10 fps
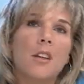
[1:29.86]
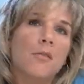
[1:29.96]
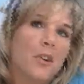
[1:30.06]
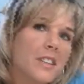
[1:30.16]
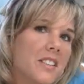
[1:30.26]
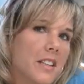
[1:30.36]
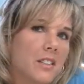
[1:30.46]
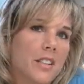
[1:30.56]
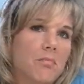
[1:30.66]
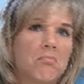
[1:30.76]
For
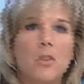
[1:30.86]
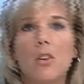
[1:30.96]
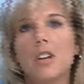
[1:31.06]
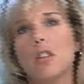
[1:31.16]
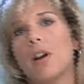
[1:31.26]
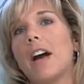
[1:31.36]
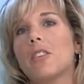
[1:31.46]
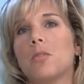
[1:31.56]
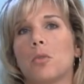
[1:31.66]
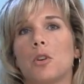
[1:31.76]
instance, you're in a
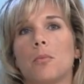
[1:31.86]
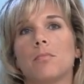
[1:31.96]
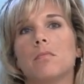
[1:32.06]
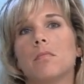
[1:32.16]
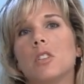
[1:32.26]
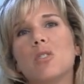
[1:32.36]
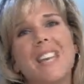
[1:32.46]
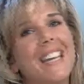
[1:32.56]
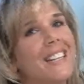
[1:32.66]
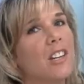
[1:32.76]
crowded room, you
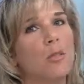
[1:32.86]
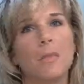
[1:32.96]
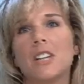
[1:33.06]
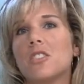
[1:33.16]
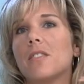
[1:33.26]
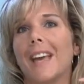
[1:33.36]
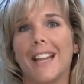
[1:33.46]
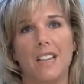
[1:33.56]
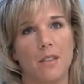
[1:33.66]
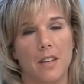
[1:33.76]
can't hear much of
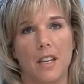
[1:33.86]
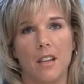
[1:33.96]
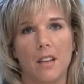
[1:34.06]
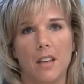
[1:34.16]
anything,